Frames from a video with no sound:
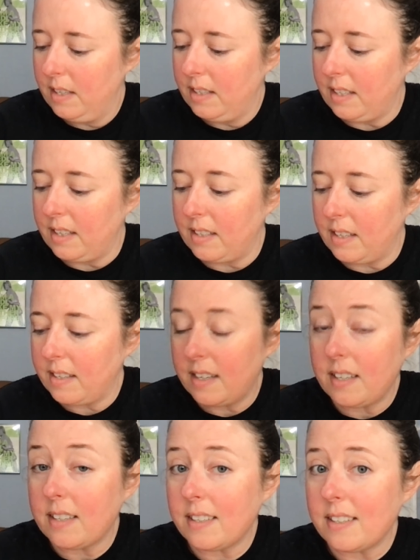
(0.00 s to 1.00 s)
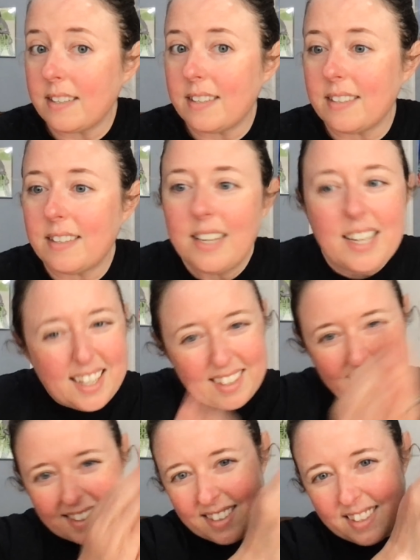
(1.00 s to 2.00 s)
Da, da, da, da.
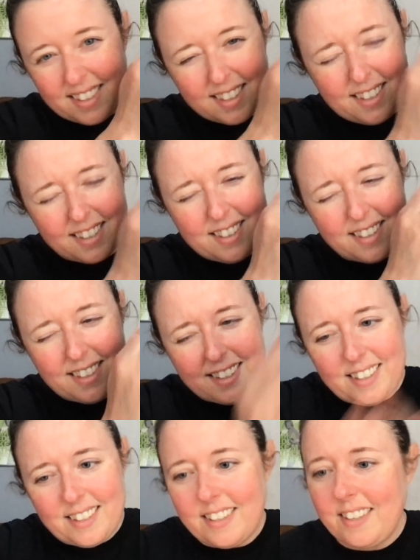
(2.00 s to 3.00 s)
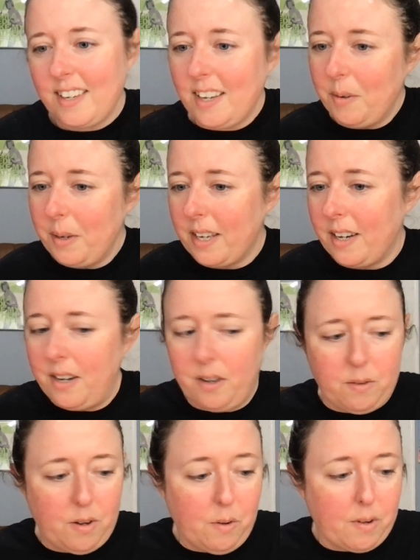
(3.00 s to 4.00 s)
Da, da, da, da. Here we
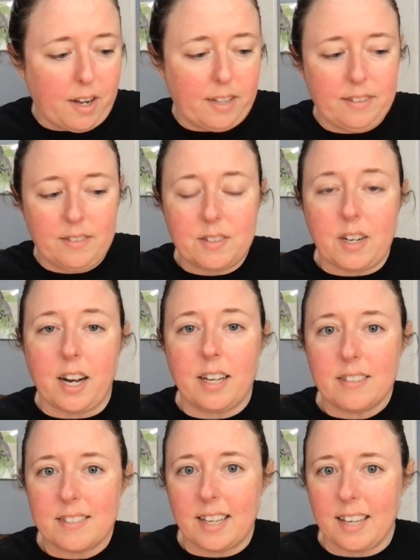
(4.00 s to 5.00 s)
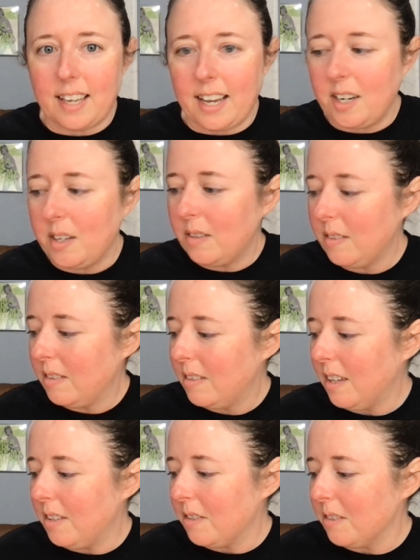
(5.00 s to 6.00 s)
go. Oh God, sorry. Second cat
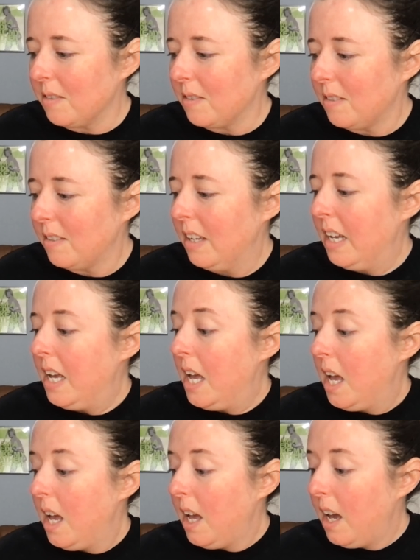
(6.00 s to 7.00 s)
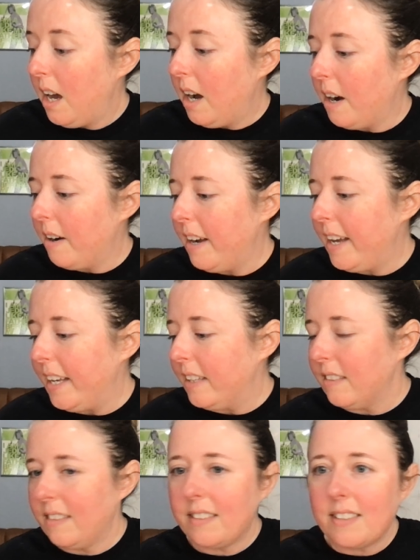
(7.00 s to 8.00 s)
enters. All right,
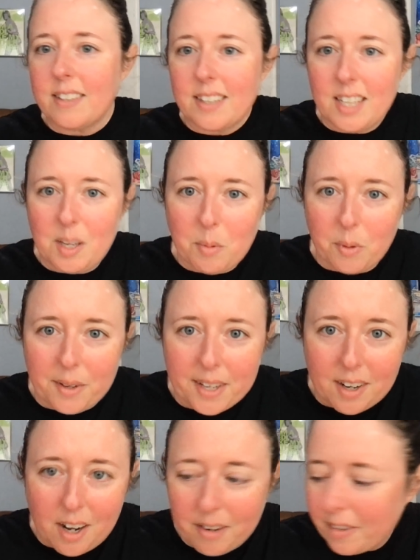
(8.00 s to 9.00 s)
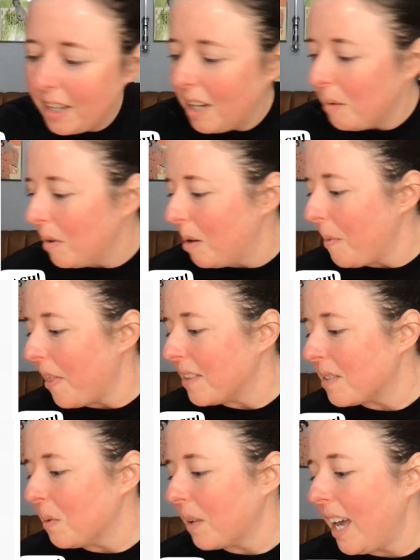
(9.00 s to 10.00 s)
keep rolling it off camera, but
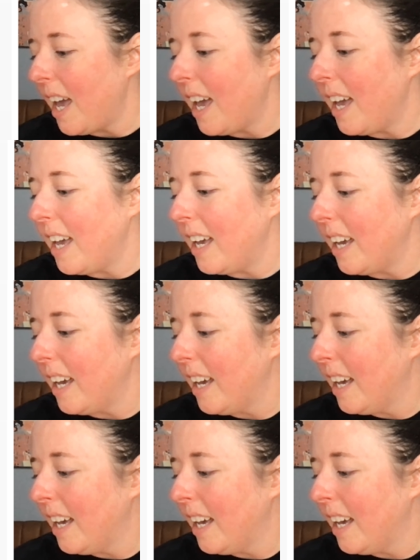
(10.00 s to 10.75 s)
that's okay.